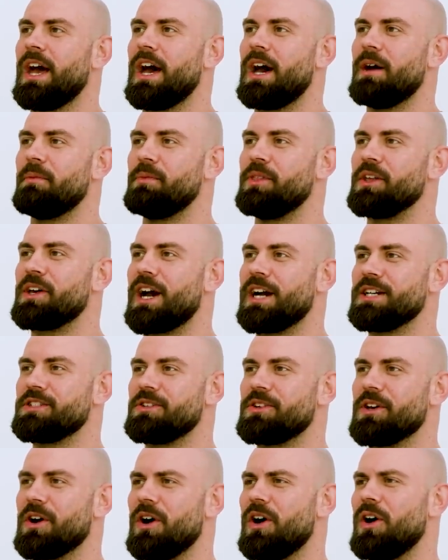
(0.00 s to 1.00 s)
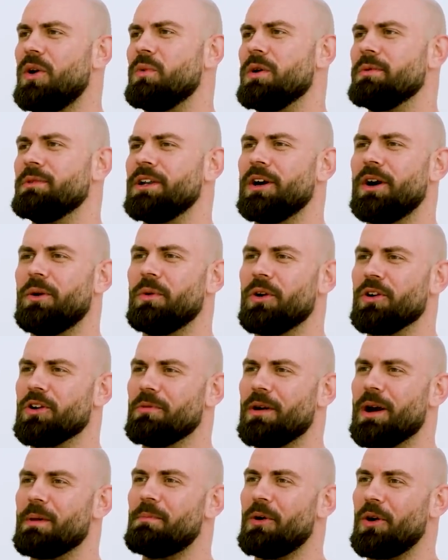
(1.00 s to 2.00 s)
Uh, the guys who go, oh, women are worried
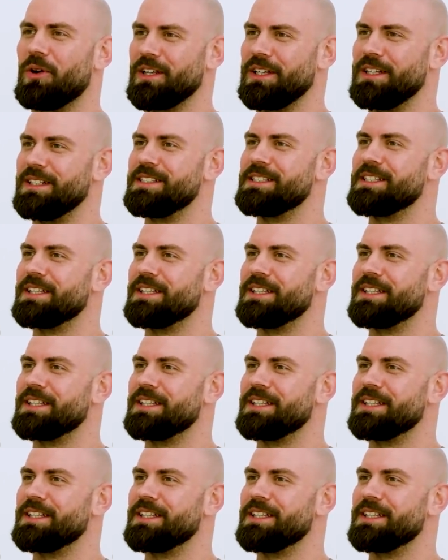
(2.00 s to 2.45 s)
about bodies,